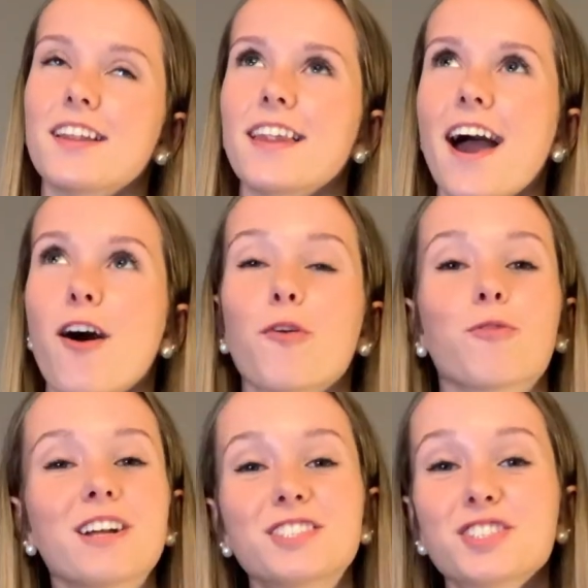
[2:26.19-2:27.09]

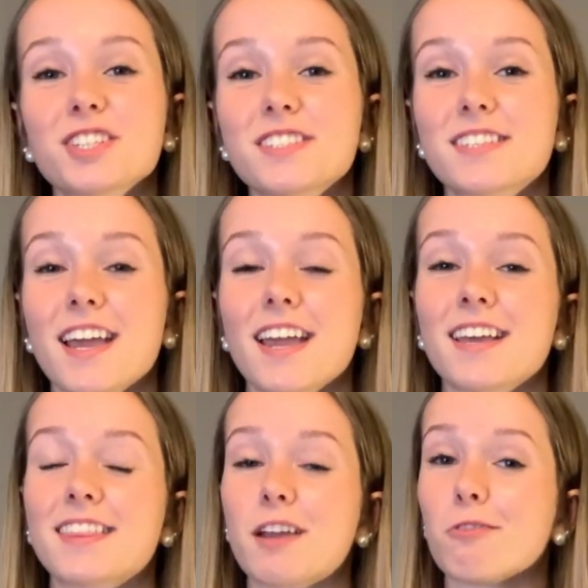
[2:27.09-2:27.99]
Now, let's just
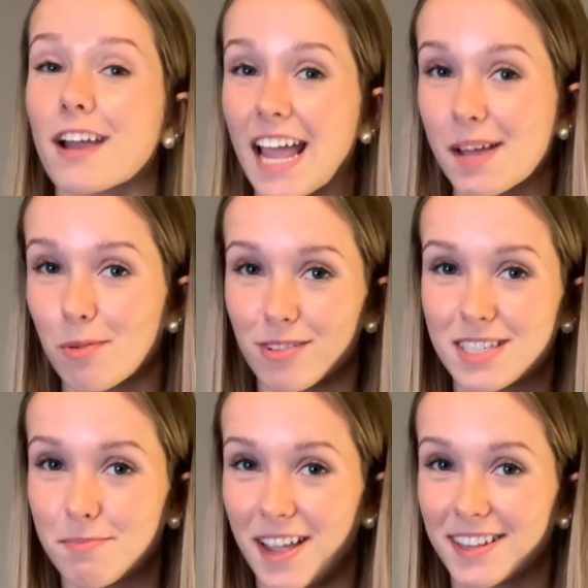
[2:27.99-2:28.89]
say they were
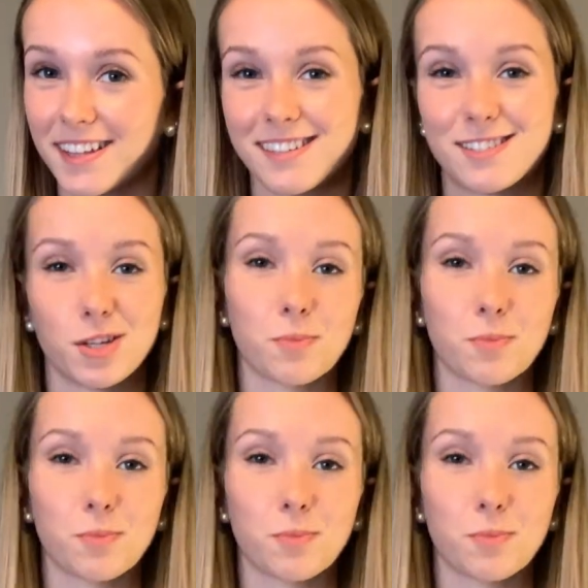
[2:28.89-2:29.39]
able to make these